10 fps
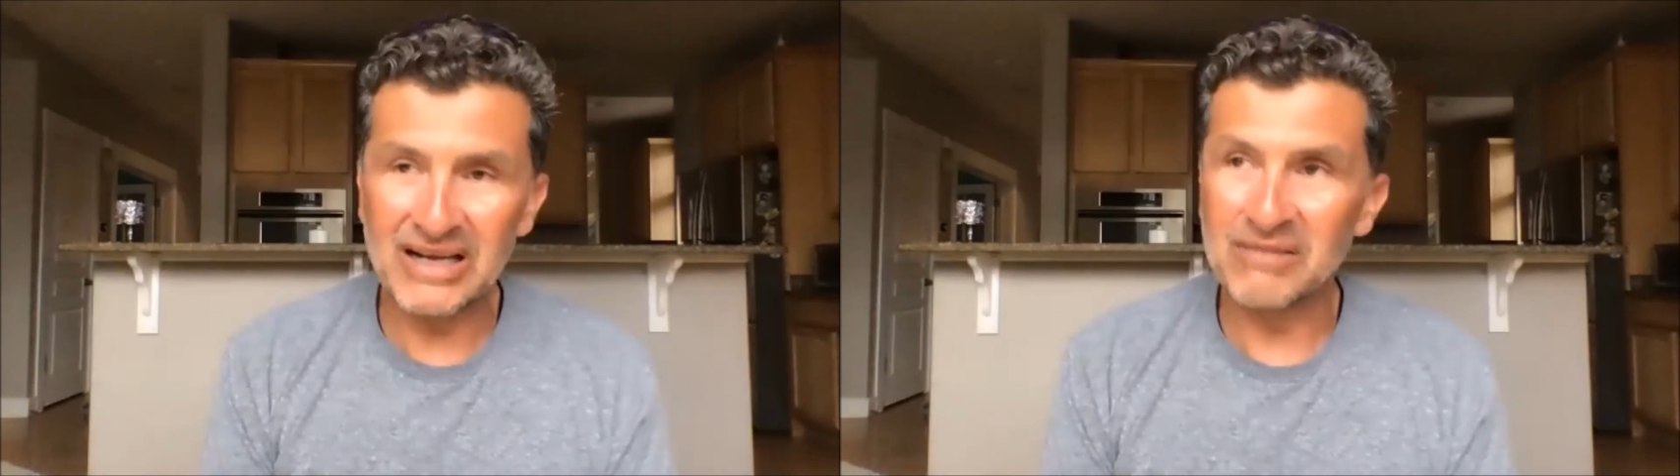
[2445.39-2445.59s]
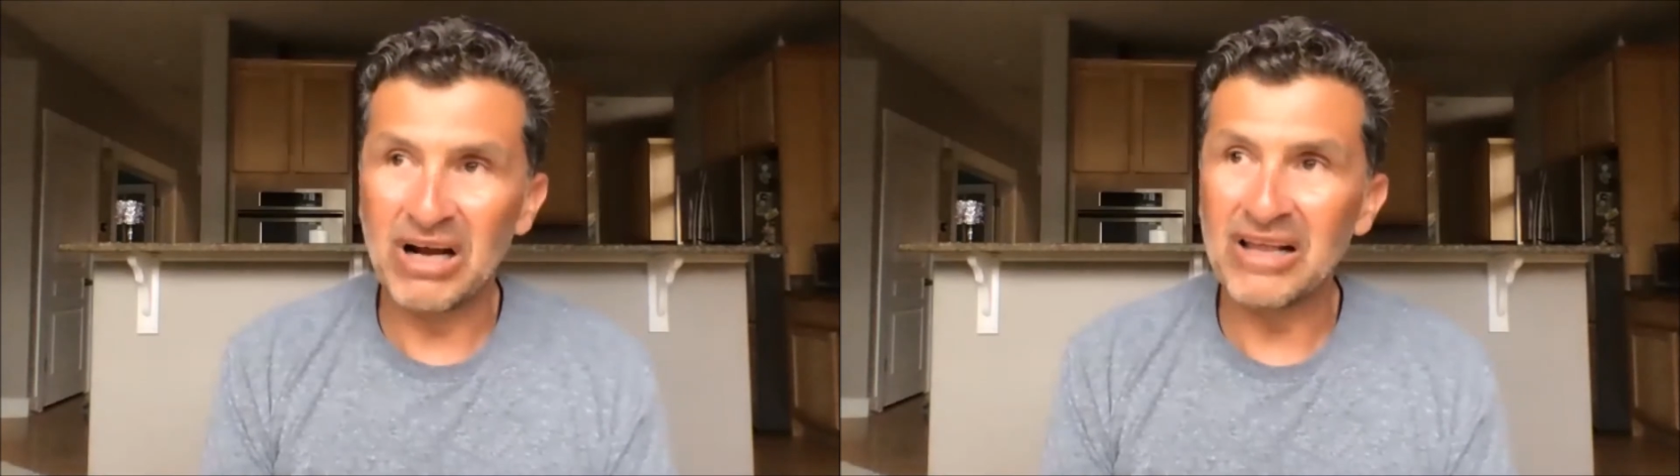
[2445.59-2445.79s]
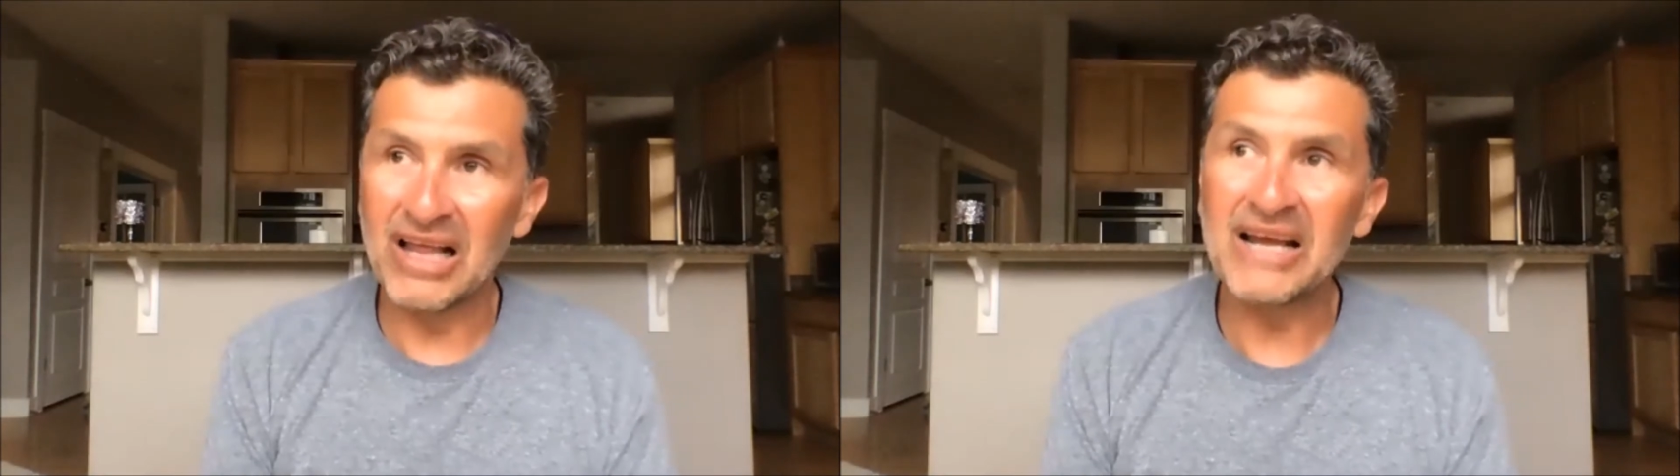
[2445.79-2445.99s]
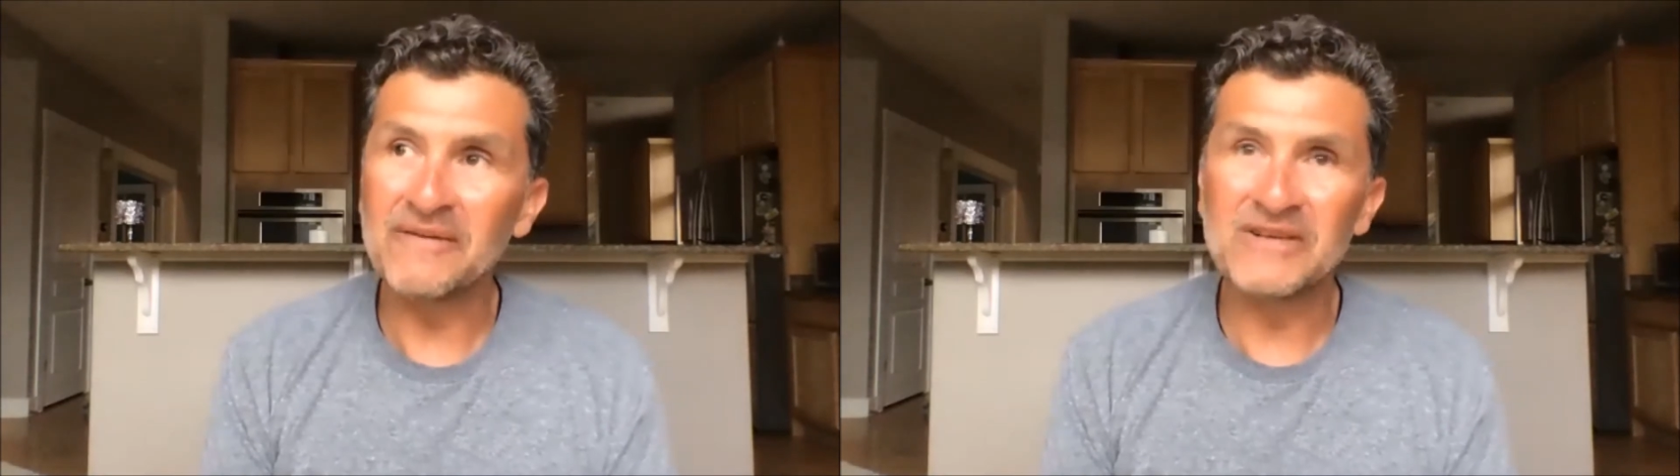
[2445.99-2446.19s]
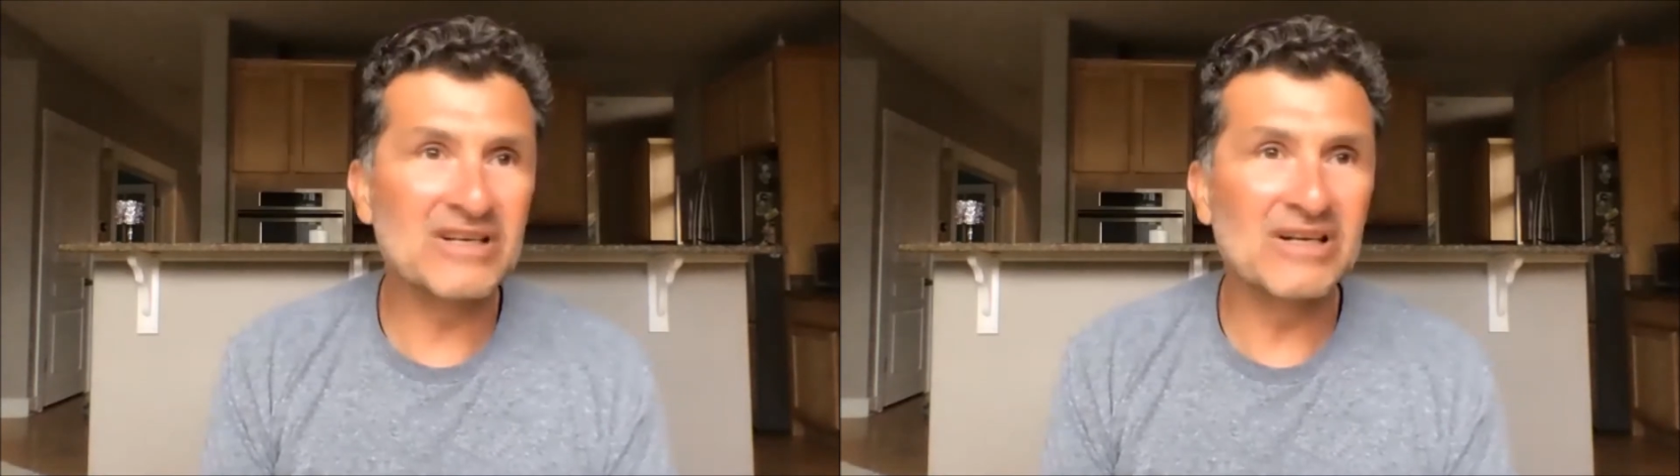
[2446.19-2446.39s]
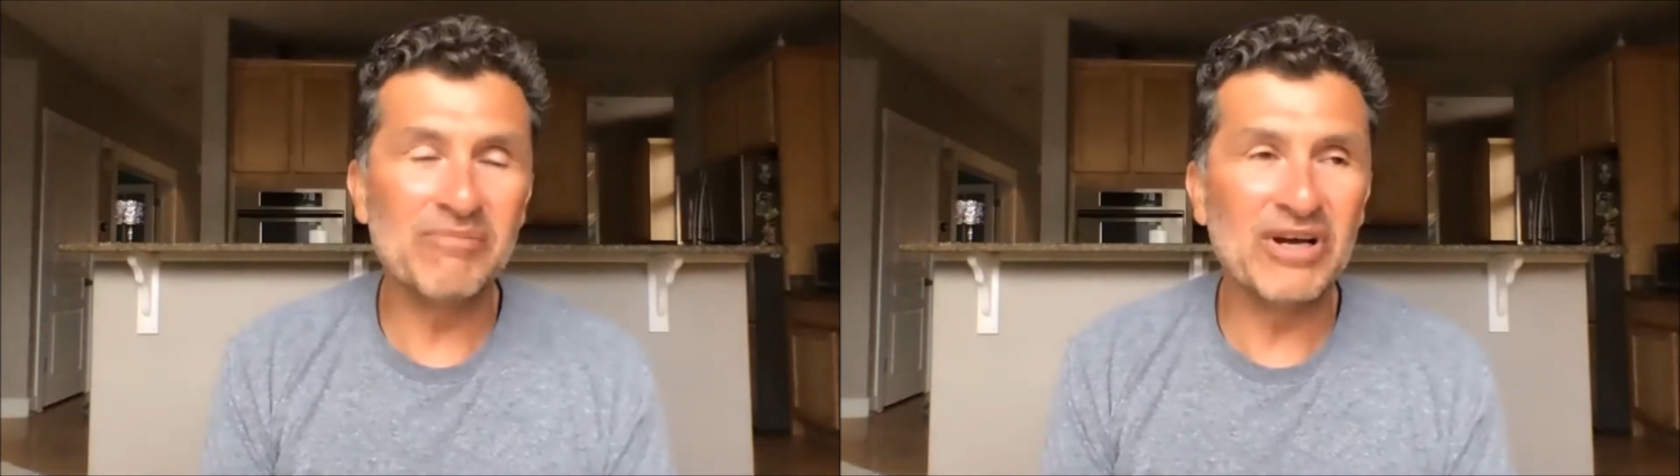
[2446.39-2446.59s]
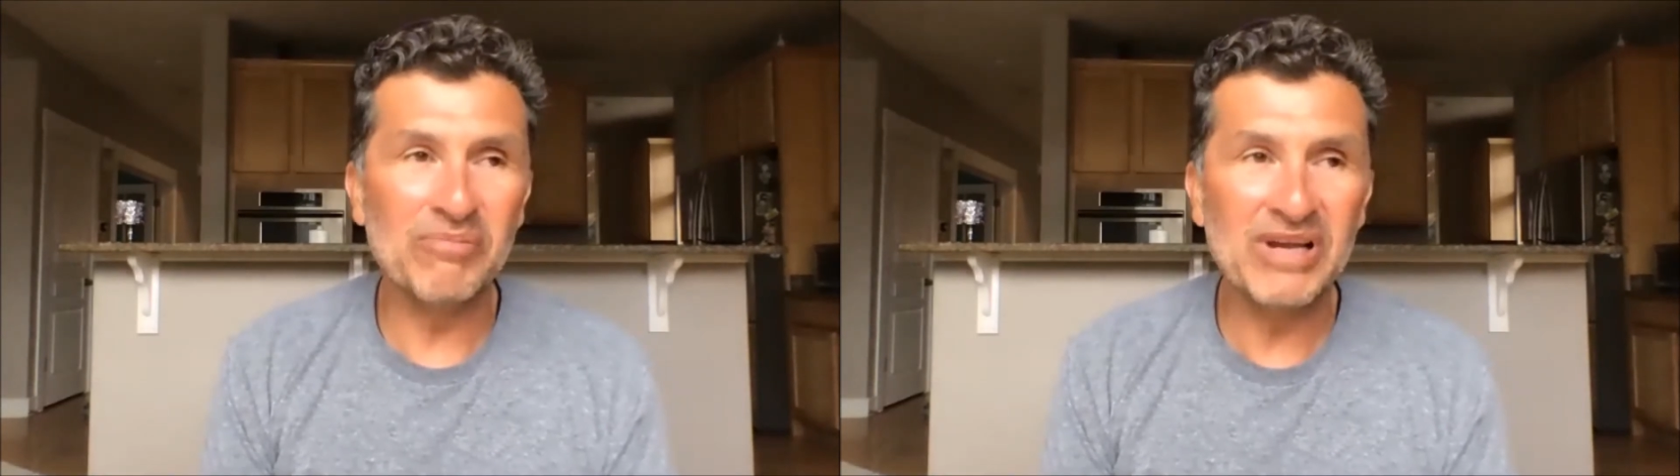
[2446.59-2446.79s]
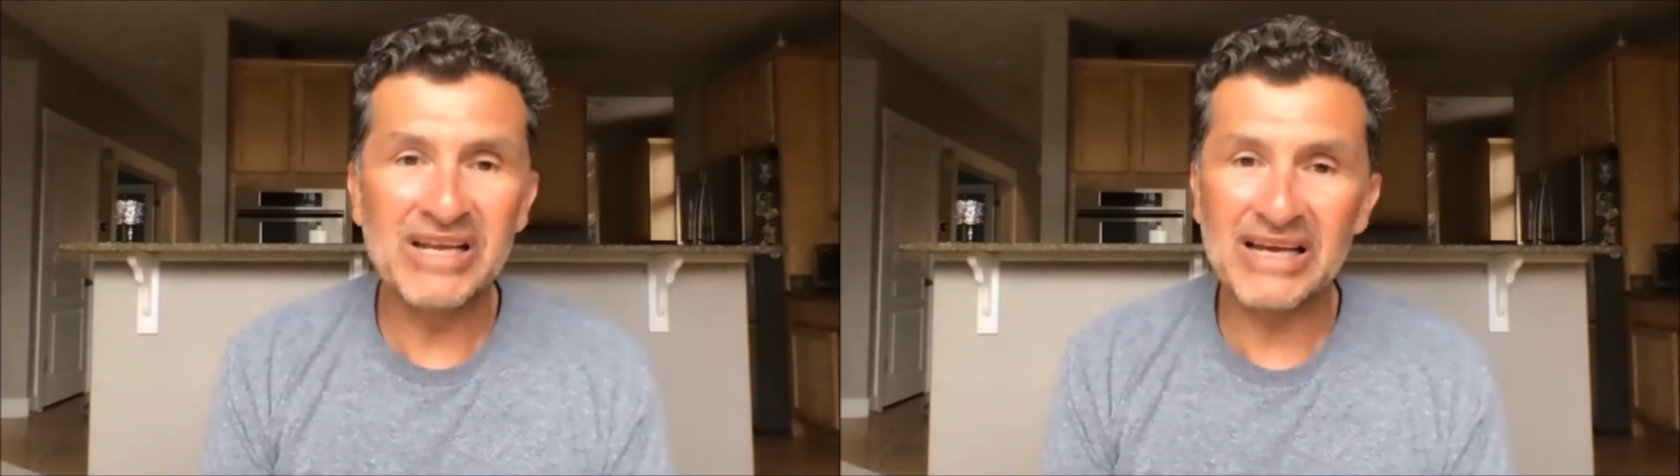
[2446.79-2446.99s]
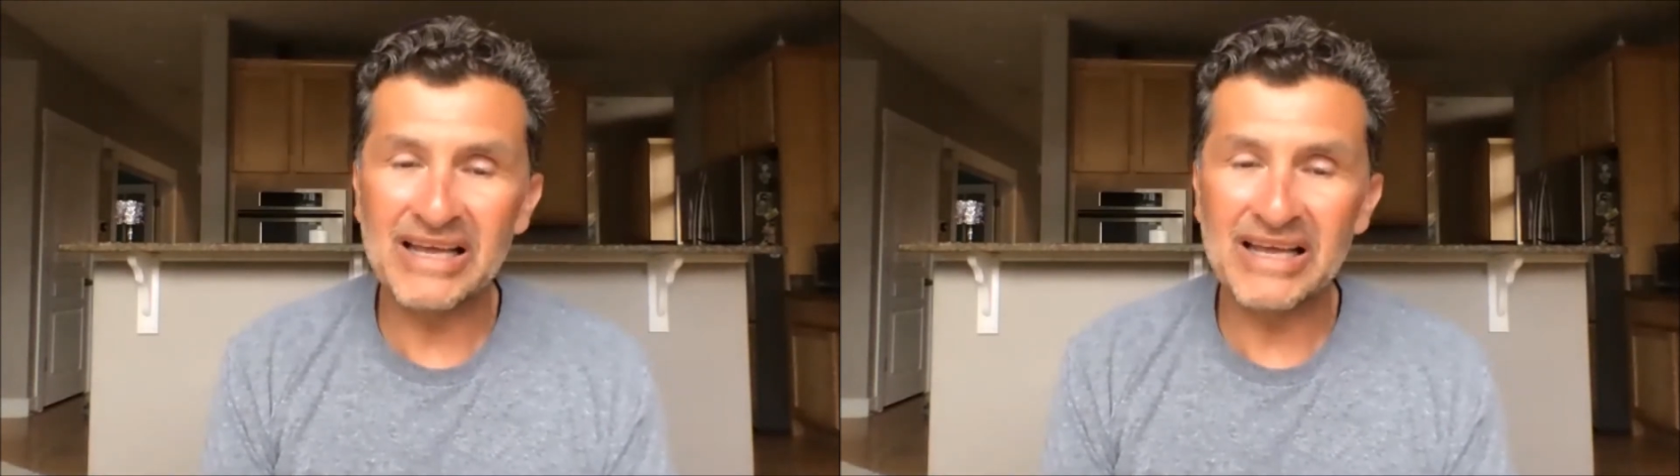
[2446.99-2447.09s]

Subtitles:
and my life is going to be obedient.